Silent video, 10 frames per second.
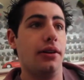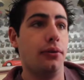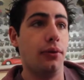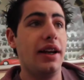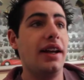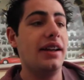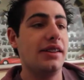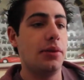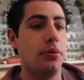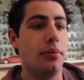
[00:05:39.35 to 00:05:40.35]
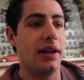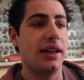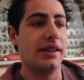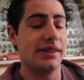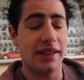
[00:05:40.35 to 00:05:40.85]
We as human
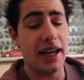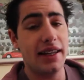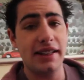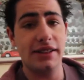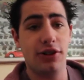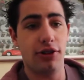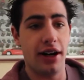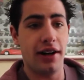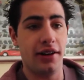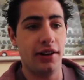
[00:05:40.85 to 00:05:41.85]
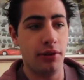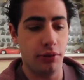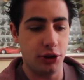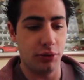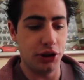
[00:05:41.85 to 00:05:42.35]
beings take things for granted,
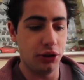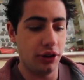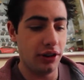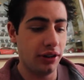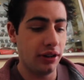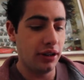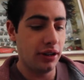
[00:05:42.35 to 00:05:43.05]
which we shouldn't.